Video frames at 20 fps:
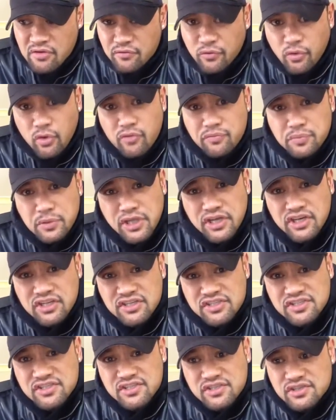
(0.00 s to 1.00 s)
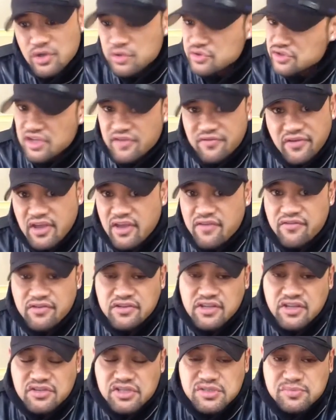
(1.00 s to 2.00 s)
For beginners who's never
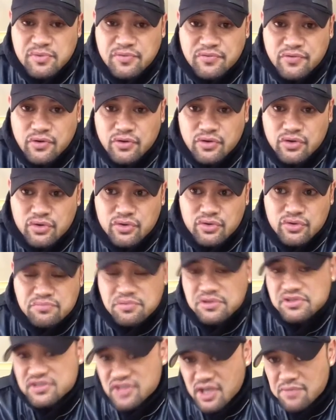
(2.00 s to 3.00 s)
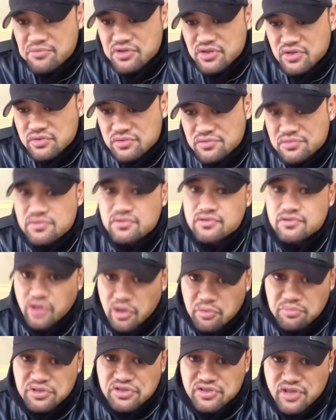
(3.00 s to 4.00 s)
ever done this before, who are a bit skeptical,
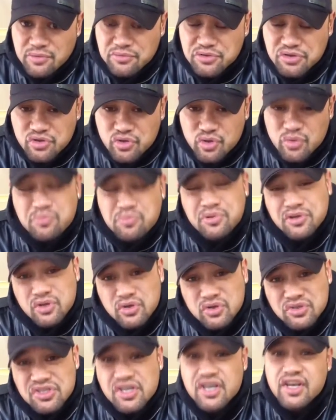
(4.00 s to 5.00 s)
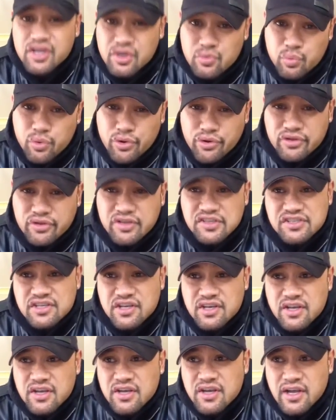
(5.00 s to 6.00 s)
don't be skeptical, because it works.